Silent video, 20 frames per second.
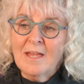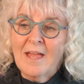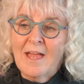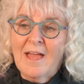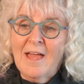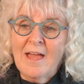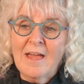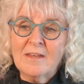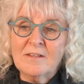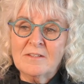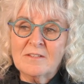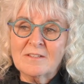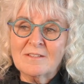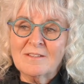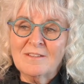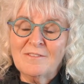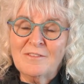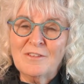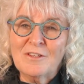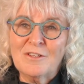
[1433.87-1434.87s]
And
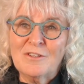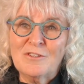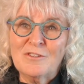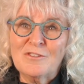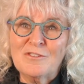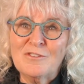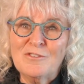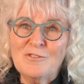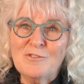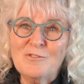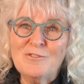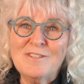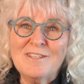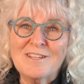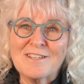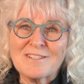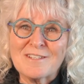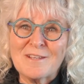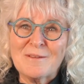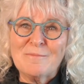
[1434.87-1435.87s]
the new
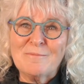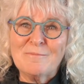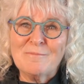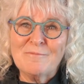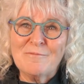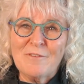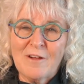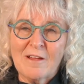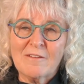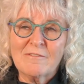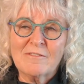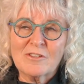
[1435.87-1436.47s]
DSM-5